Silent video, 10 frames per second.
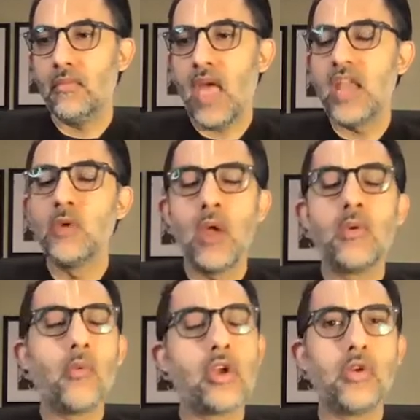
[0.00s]
any way we
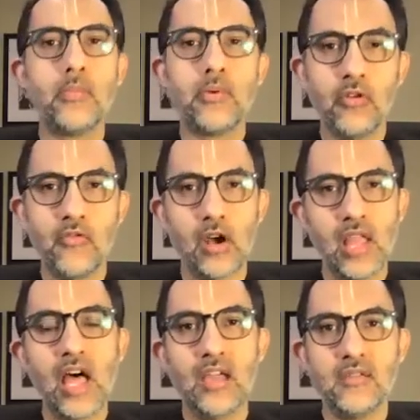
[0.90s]
want to improve our
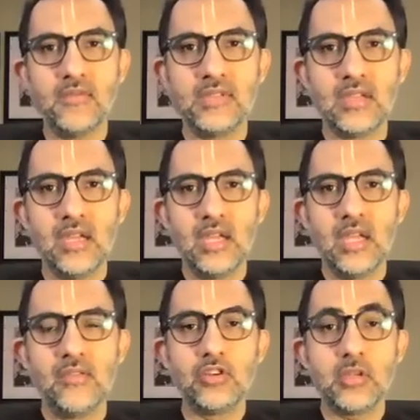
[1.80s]
lives.
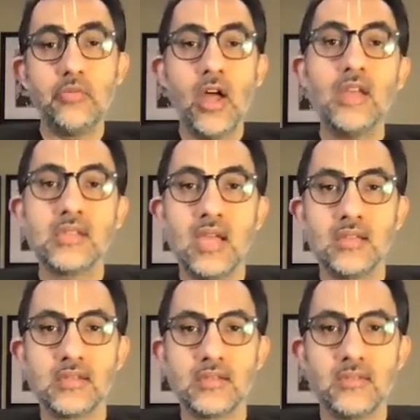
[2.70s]
There's a
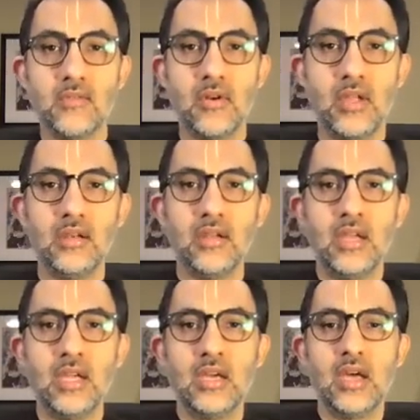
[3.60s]
process, right?
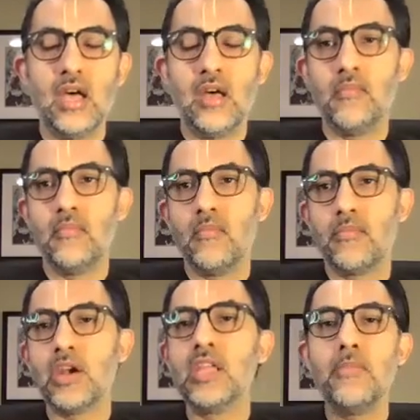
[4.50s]

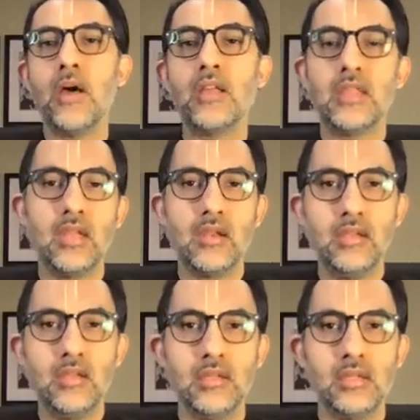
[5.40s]
Pranipatena,